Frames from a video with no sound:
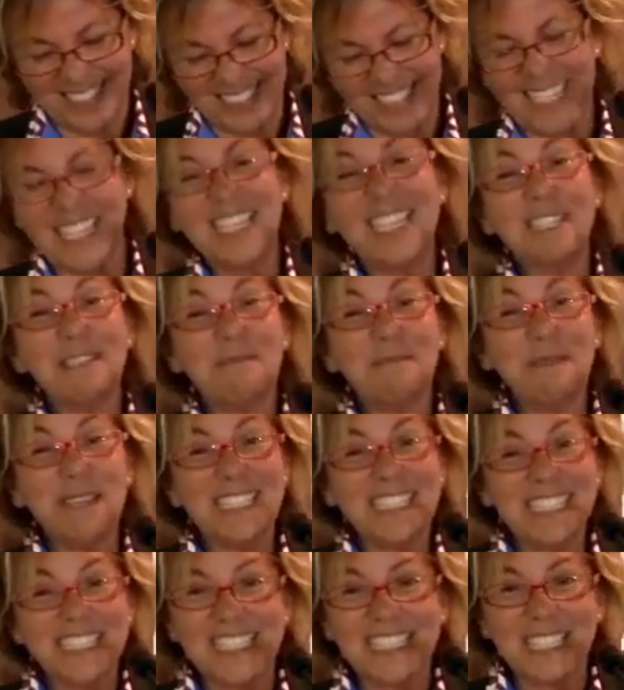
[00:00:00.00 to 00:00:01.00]
He
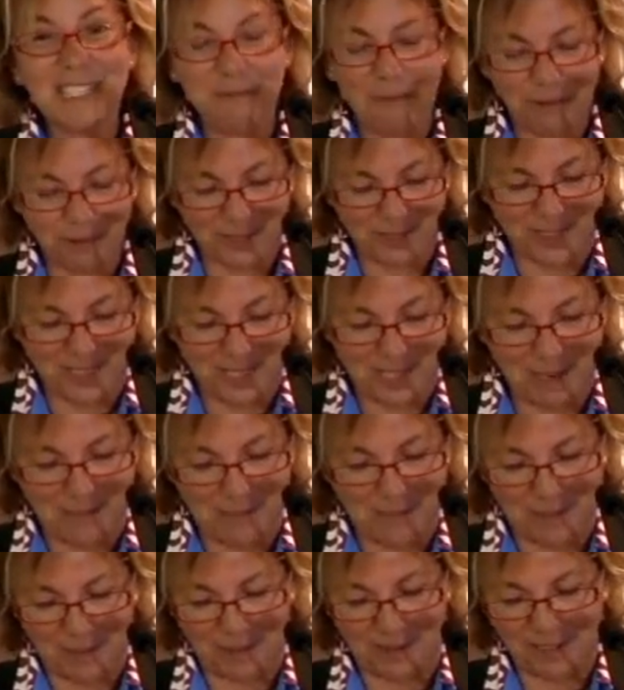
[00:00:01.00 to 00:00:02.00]
admitted he wasn't a
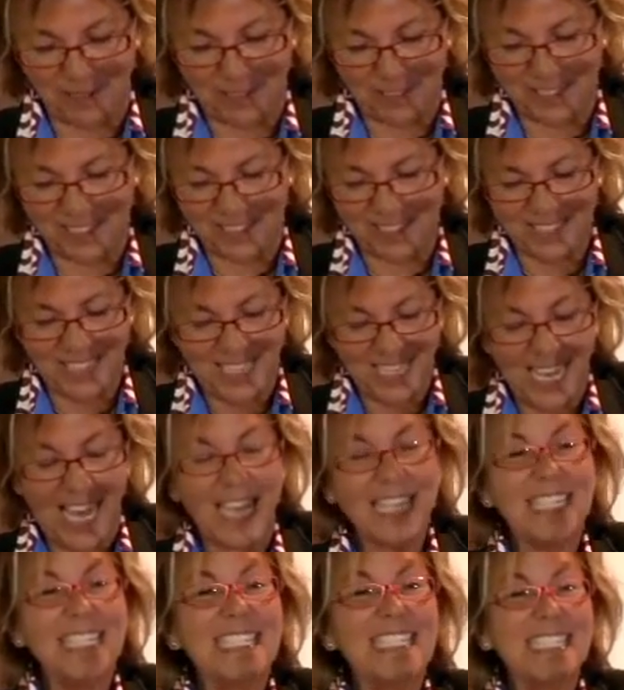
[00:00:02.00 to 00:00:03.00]
number cruncher,
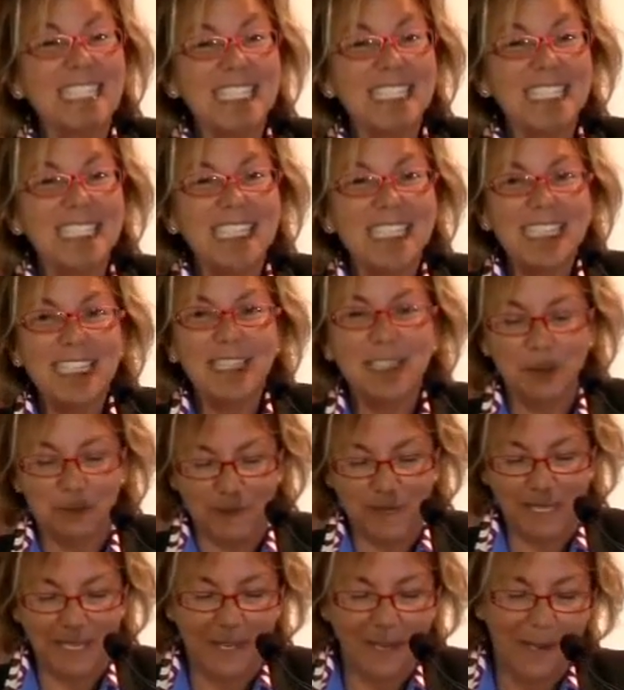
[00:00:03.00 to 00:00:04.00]
and he didn't need to
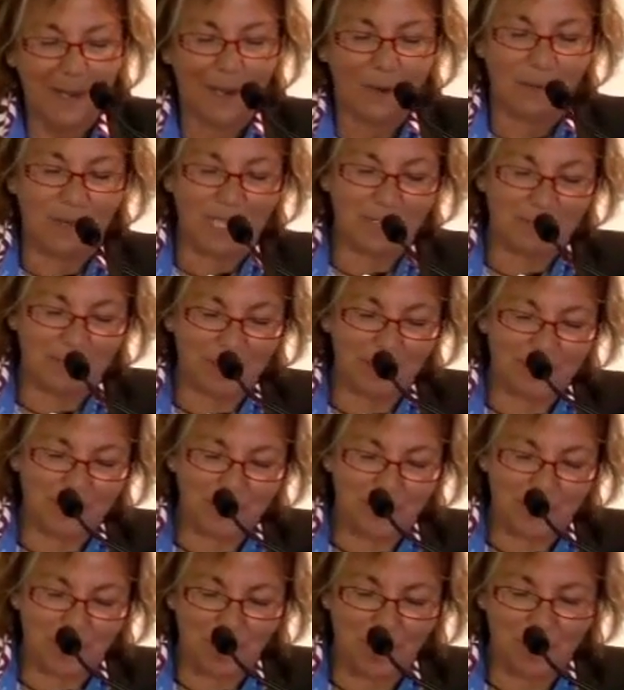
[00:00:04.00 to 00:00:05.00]
be. We have Arthur
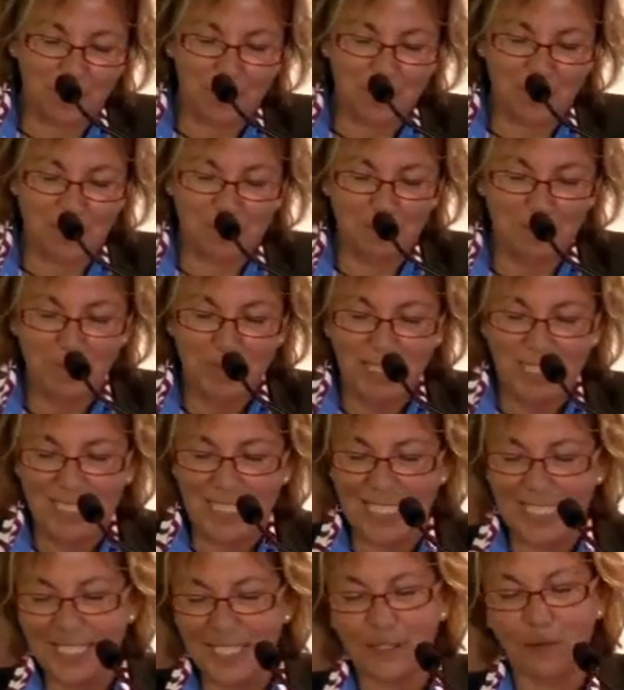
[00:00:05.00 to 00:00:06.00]
Jones,
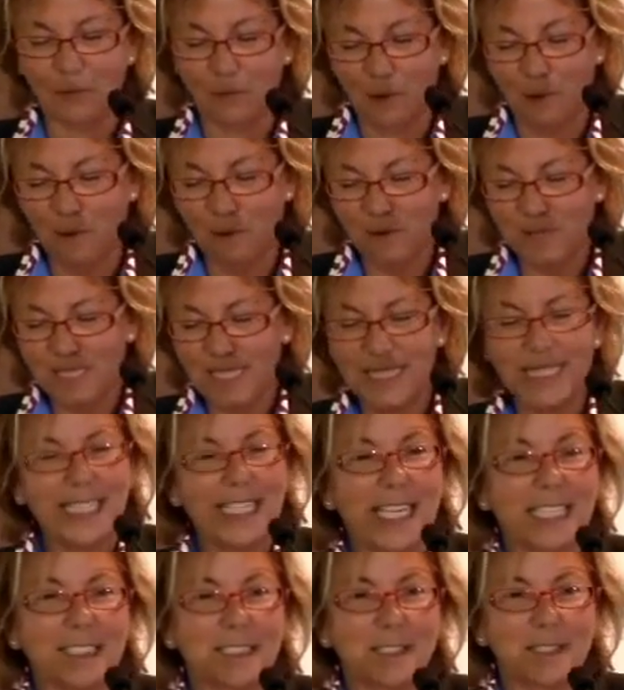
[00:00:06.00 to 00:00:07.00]
Ian Roll and
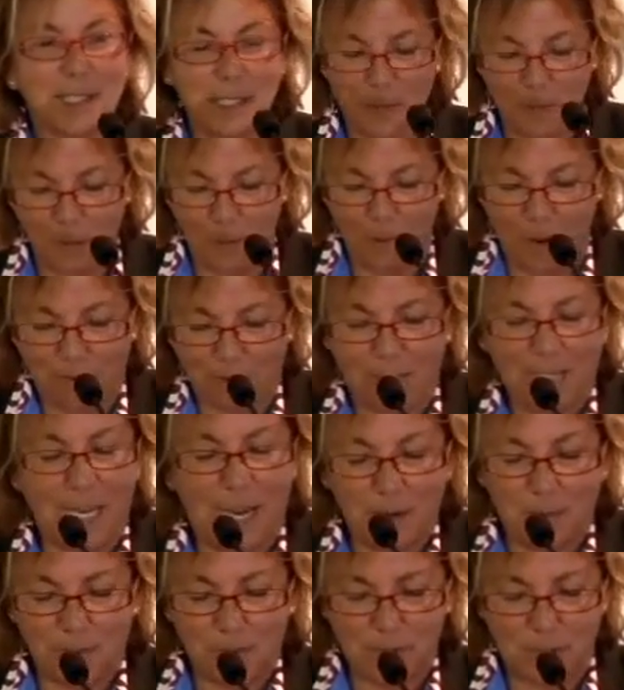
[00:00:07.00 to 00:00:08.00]
Deanne Seymour have
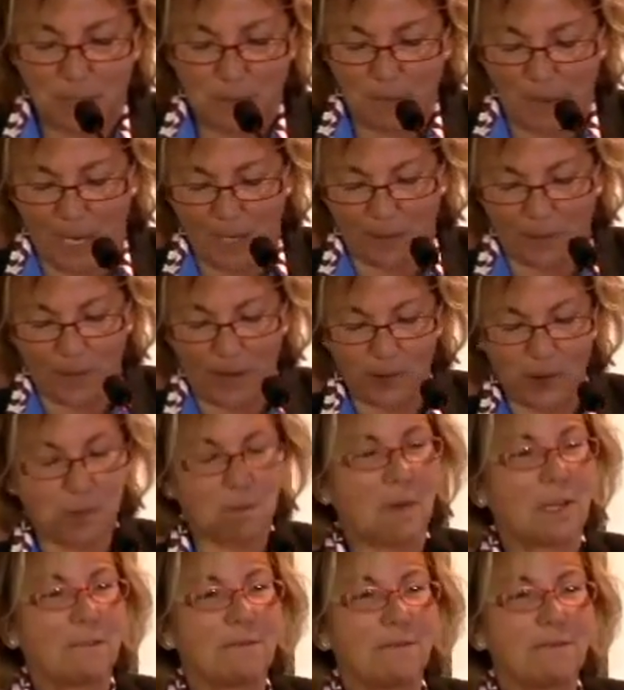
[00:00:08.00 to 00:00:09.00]
accountancy backgrounds,
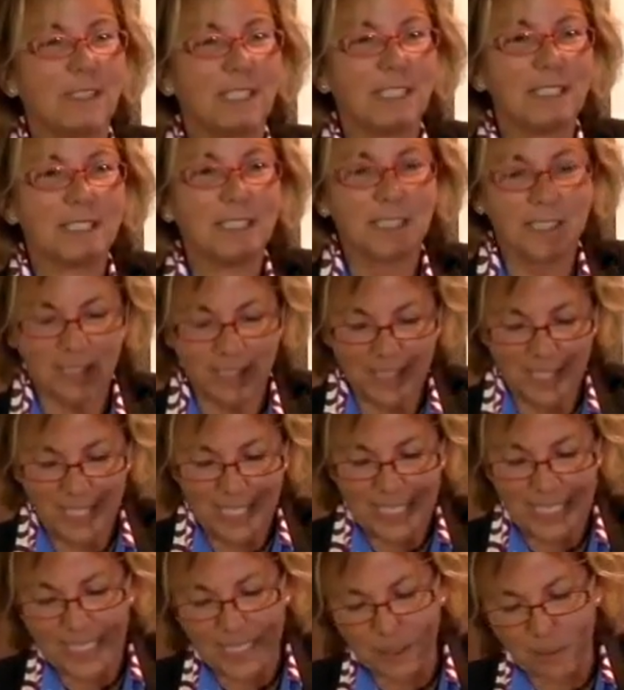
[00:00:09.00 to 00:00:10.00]
my father,
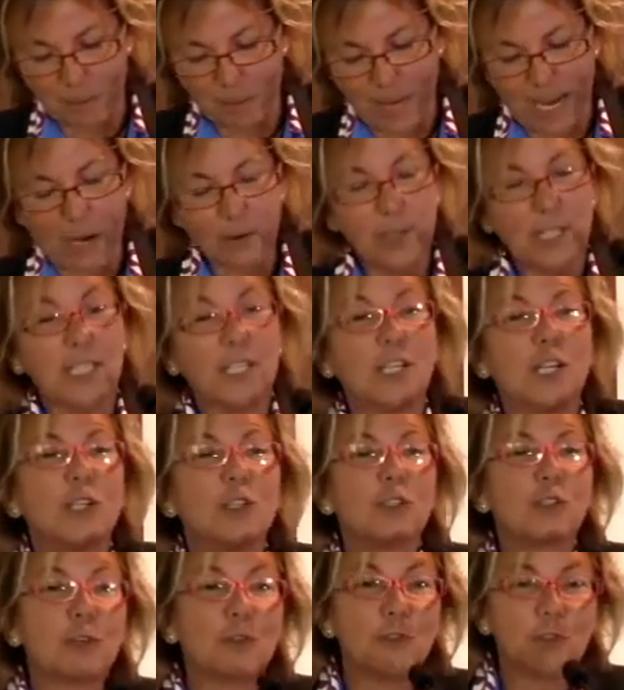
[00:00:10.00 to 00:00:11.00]
Ian Barry,
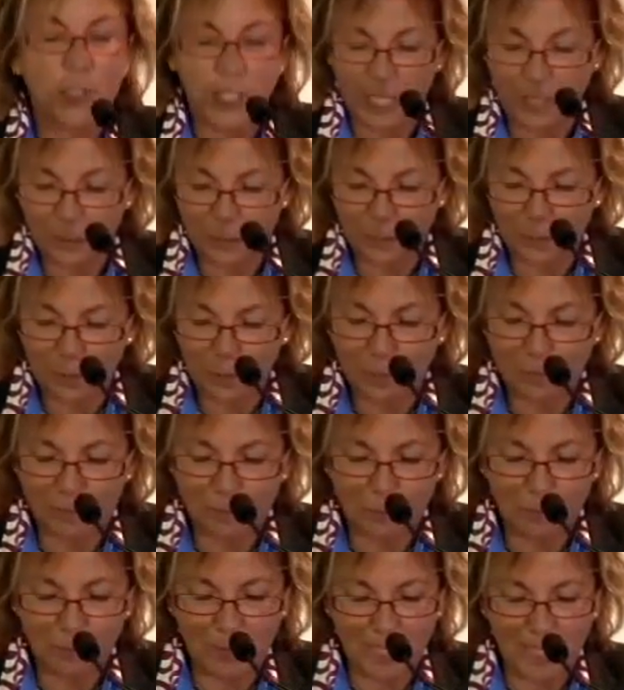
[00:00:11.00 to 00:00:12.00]
Don Delarue
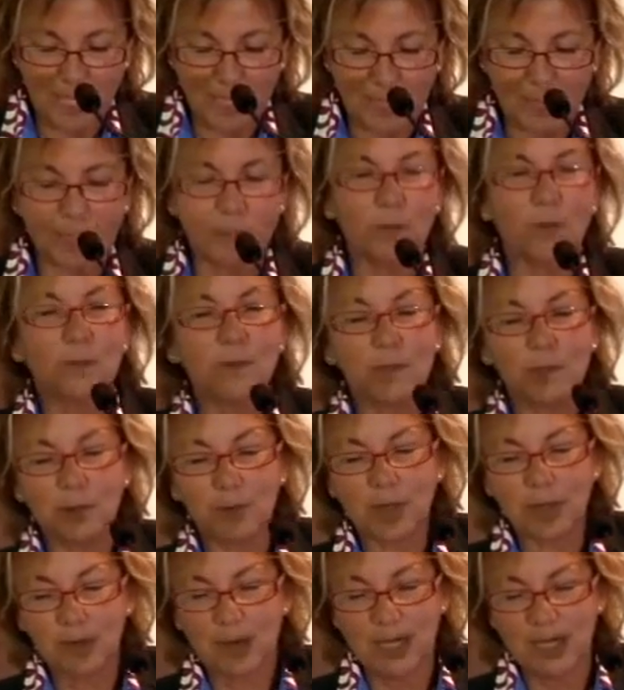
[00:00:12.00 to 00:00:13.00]
before that, and all the
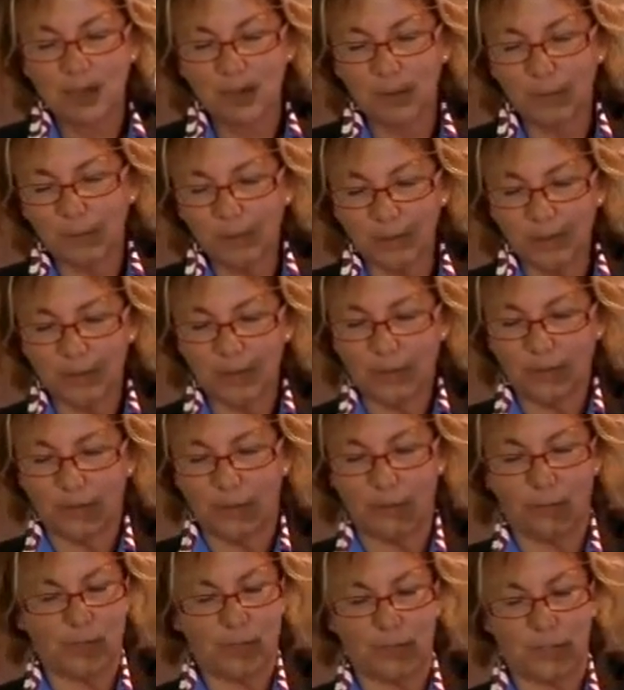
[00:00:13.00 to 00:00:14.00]
way back to Wallace
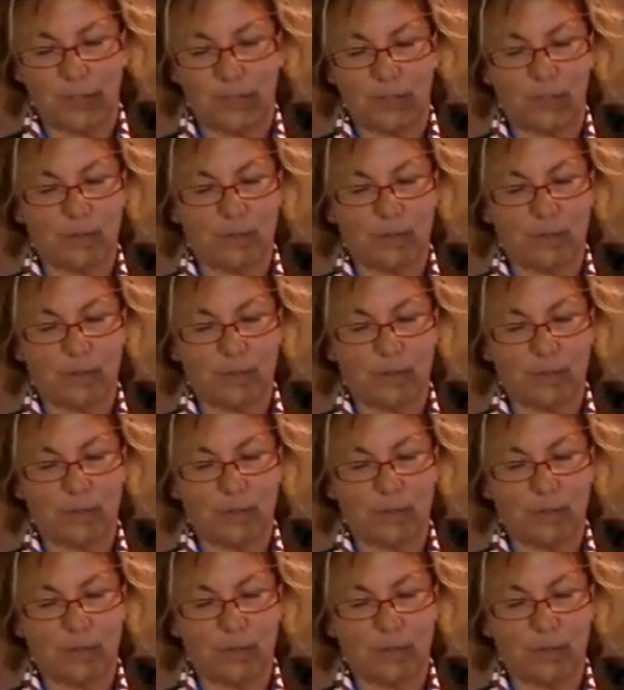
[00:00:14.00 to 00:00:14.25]
the Wizard.